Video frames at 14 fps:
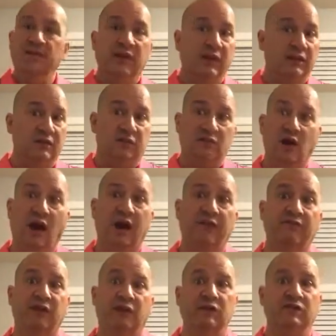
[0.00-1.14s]
that is not
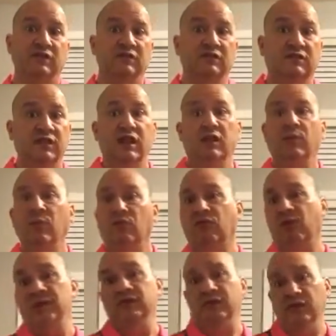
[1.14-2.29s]
a very sustainable
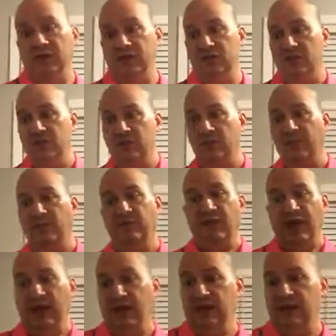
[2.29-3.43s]
relationship of
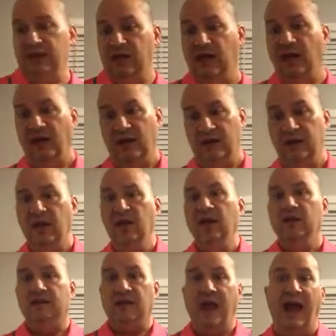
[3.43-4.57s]
any kind
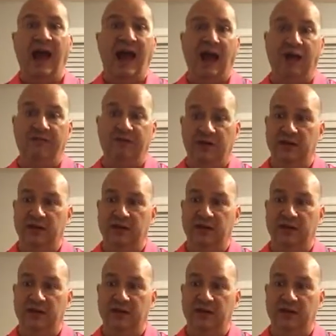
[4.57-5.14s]
to have.